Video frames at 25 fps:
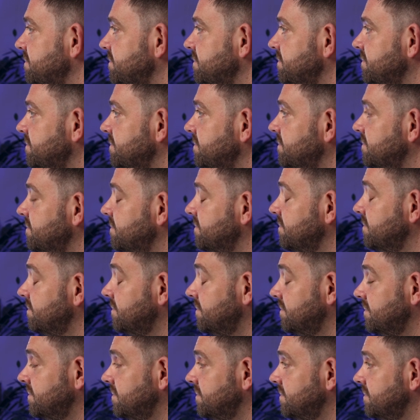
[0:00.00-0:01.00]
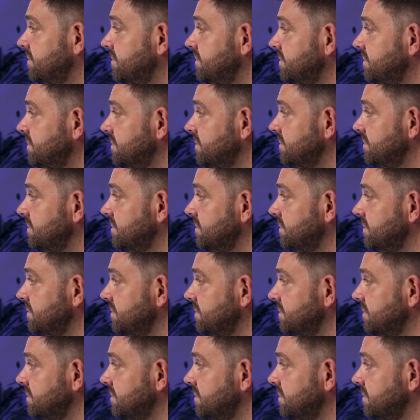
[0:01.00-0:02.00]

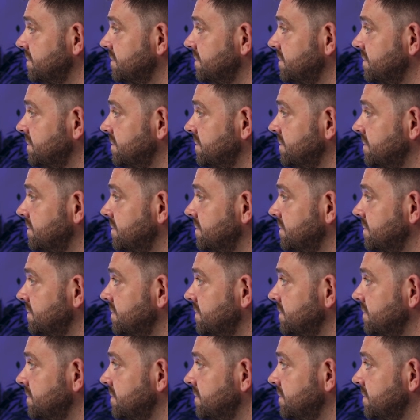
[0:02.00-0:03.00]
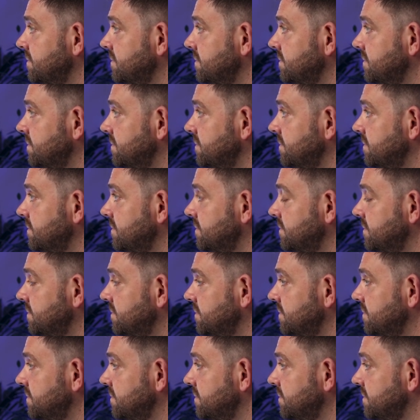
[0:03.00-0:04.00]

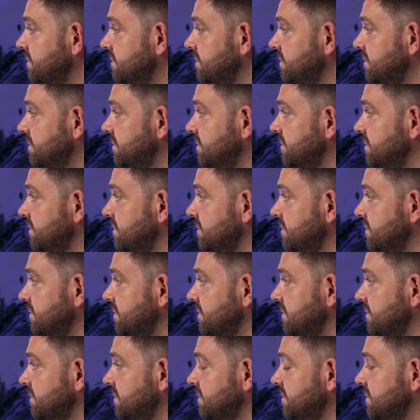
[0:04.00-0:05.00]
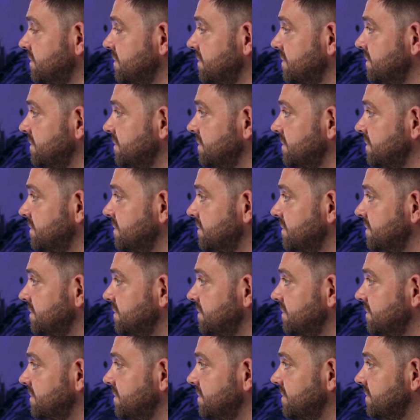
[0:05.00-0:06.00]
(silent)